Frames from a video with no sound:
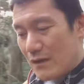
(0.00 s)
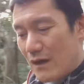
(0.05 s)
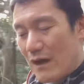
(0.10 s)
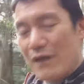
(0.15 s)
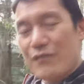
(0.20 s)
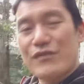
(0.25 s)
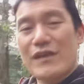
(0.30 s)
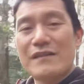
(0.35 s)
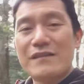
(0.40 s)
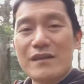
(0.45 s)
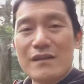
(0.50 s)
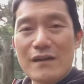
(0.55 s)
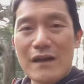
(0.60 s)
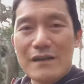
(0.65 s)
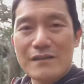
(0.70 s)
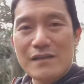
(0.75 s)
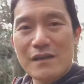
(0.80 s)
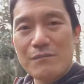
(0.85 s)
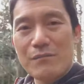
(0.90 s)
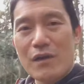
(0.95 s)
Authentic
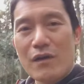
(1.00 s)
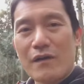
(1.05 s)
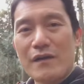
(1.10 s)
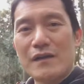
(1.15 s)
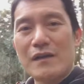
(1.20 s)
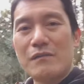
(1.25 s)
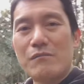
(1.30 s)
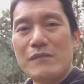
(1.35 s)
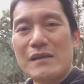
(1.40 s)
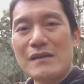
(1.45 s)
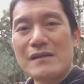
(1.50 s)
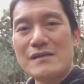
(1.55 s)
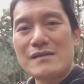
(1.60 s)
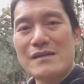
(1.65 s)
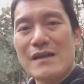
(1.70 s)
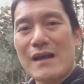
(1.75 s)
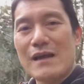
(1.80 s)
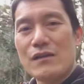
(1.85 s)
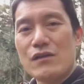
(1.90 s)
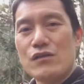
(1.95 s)
content marketing means
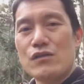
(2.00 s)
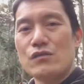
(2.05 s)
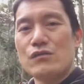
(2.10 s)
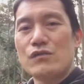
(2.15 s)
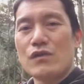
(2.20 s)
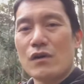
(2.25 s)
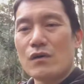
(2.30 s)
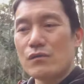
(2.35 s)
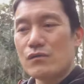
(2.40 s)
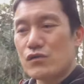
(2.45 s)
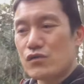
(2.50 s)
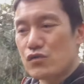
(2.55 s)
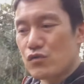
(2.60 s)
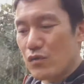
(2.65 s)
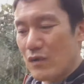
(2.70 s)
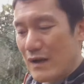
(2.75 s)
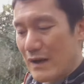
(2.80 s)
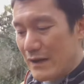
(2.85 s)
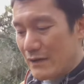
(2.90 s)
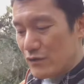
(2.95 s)
that you don't
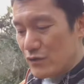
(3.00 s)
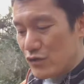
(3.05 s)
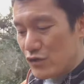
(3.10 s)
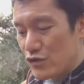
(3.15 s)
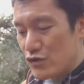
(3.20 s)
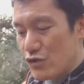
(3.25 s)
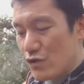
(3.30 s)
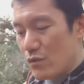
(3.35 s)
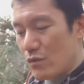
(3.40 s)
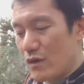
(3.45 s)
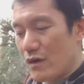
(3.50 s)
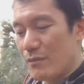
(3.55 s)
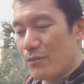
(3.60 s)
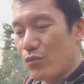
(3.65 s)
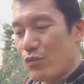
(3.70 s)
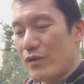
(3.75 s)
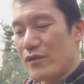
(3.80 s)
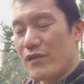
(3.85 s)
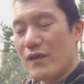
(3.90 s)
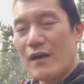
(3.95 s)
try to show up
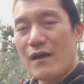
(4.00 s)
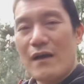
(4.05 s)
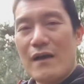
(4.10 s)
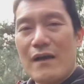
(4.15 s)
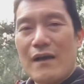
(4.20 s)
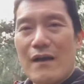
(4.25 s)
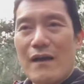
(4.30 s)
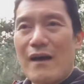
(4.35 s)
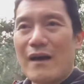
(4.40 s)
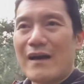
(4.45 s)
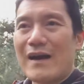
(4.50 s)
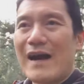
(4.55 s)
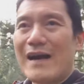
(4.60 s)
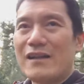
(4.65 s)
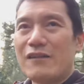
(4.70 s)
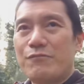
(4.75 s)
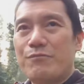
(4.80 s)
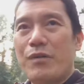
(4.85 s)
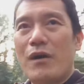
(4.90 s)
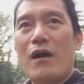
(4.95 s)
with a
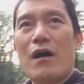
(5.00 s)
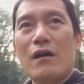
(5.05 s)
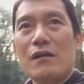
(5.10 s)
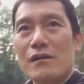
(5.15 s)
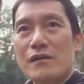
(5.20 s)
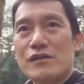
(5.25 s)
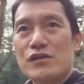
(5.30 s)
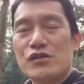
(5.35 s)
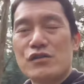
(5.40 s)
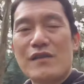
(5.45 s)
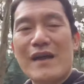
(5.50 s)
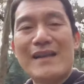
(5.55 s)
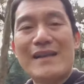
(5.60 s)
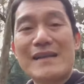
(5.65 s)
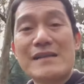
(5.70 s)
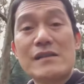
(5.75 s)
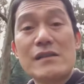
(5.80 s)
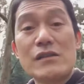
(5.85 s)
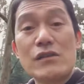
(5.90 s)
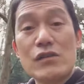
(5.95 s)
kind of polish that
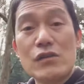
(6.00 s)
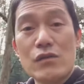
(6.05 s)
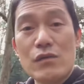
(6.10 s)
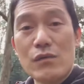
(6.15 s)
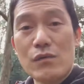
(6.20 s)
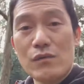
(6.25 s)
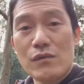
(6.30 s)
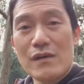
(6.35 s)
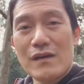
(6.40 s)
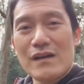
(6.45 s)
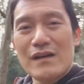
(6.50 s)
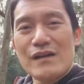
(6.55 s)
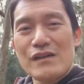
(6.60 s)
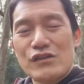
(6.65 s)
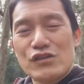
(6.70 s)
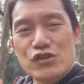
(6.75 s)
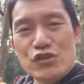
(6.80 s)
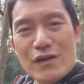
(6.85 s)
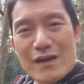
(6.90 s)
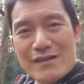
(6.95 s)
isn't you.
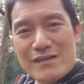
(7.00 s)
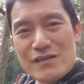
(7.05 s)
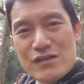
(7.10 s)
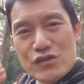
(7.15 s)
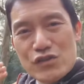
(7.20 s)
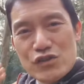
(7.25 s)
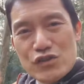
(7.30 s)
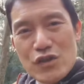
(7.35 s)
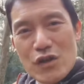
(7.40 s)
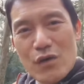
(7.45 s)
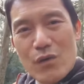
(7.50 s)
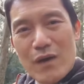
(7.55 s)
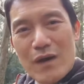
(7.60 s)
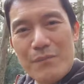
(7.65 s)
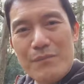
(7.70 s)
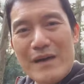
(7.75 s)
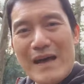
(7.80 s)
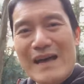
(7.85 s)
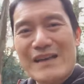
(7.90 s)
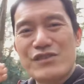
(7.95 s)
Just show
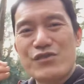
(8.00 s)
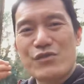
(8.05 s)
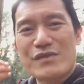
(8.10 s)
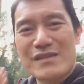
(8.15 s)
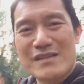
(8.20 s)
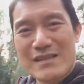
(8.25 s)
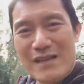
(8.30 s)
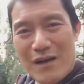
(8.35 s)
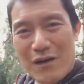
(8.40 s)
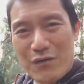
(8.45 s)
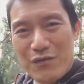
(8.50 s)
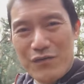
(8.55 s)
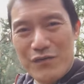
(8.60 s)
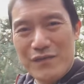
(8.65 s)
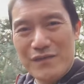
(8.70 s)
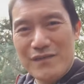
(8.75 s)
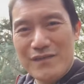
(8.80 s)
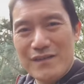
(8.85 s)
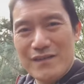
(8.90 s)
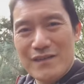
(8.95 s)
up as yourself.
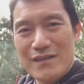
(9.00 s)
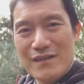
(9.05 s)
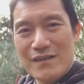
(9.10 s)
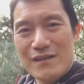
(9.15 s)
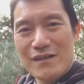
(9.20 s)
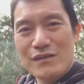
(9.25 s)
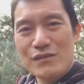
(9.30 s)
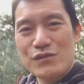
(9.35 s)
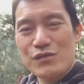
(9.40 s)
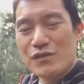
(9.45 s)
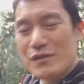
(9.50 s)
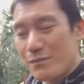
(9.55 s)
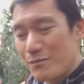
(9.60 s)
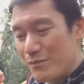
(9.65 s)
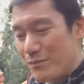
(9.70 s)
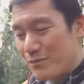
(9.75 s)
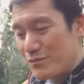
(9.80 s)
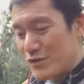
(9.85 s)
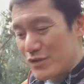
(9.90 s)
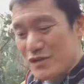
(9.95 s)
Do the
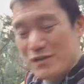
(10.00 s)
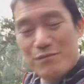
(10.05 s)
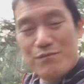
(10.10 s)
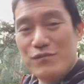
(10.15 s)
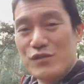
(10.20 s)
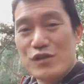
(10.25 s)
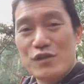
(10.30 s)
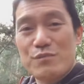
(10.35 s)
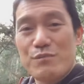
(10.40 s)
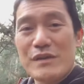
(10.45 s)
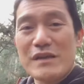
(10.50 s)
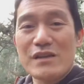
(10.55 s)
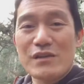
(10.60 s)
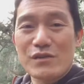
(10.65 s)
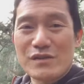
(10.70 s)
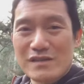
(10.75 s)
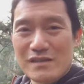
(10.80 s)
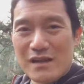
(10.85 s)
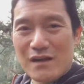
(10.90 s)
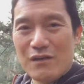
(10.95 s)
just just be
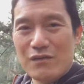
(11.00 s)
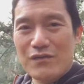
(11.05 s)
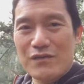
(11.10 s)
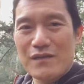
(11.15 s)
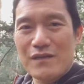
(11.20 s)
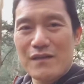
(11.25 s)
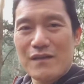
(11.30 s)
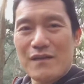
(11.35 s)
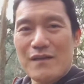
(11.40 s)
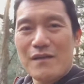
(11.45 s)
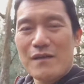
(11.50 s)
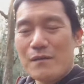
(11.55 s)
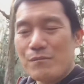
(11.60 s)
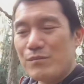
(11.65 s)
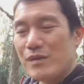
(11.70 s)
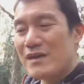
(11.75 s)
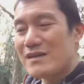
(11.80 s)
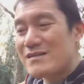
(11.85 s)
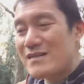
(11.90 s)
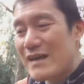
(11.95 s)
yourself
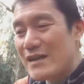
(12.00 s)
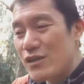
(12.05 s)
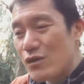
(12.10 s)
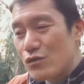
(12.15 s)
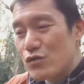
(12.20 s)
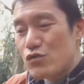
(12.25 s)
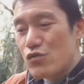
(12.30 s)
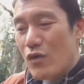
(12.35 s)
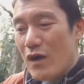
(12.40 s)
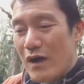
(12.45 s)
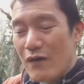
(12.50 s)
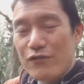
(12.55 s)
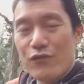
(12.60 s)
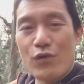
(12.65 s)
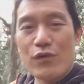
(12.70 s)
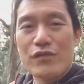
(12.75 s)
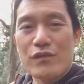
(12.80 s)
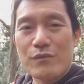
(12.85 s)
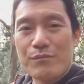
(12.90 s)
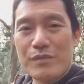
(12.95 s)
because then you'll draw
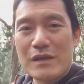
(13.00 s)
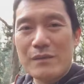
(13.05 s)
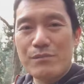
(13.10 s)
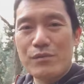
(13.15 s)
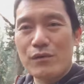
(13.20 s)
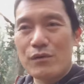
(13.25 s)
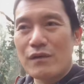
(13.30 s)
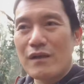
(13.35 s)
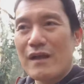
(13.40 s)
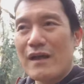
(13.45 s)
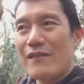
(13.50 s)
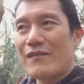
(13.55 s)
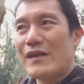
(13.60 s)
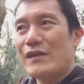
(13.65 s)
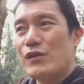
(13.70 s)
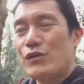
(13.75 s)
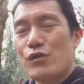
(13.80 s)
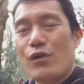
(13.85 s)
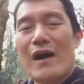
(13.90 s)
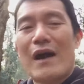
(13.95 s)
forth the people that
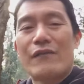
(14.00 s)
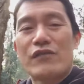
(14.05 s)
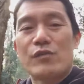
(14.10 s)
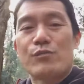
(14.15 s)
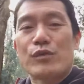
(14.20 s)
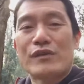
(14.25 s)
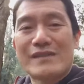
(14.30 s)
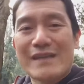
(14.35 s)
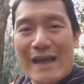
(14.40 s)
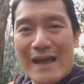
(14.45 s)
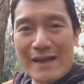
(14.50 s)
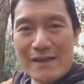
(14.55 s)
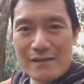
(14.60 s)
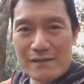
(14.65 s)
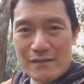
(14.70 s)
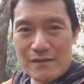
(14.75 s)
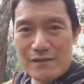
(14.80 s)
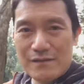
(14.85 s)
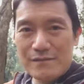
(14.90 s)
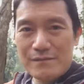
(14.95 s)
you don't have to
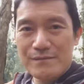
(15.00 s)
pretend